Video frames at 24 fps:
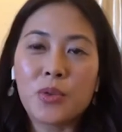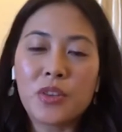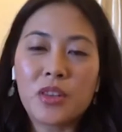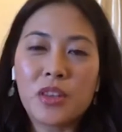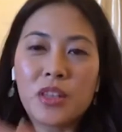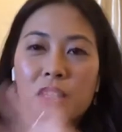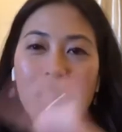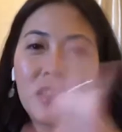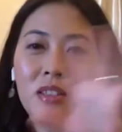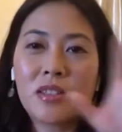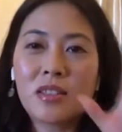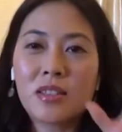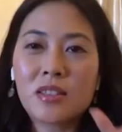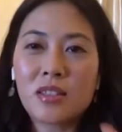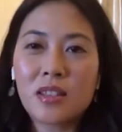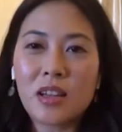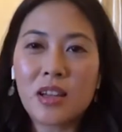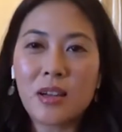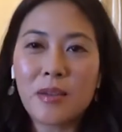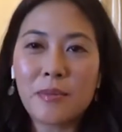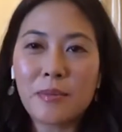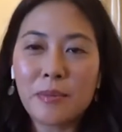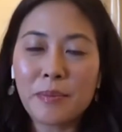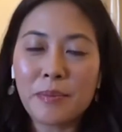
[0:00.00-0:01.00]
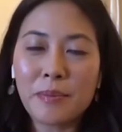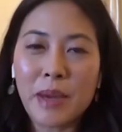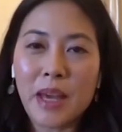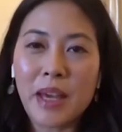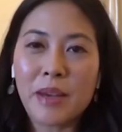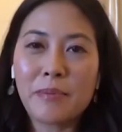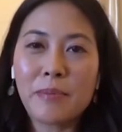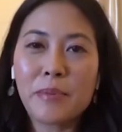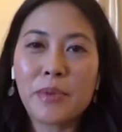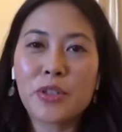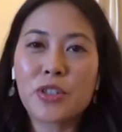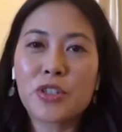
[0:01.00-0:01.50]
this
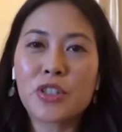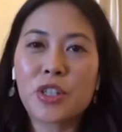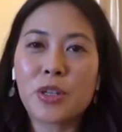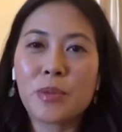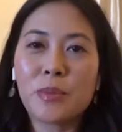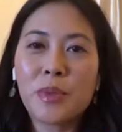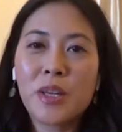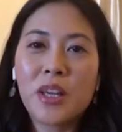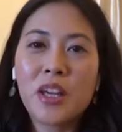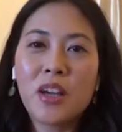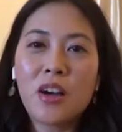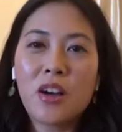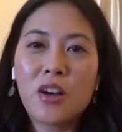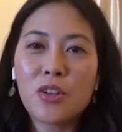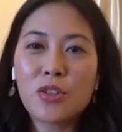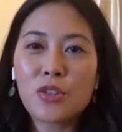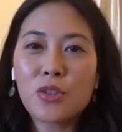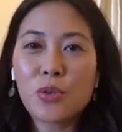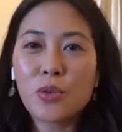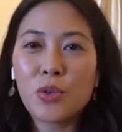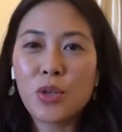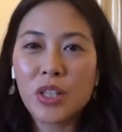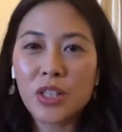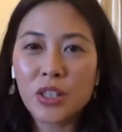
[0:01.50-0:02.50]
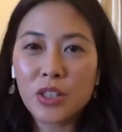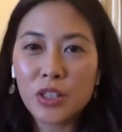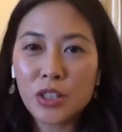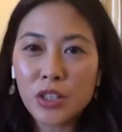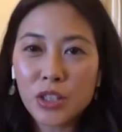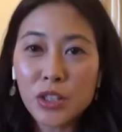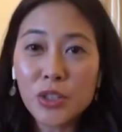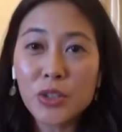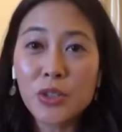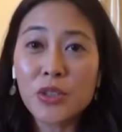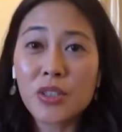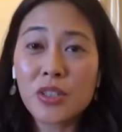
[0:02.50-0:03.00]
membership also
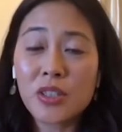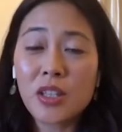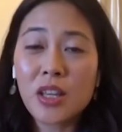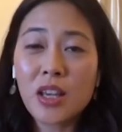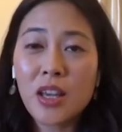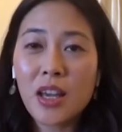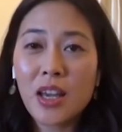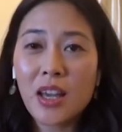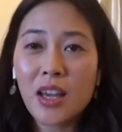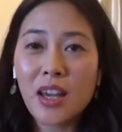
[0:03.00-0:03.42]
includes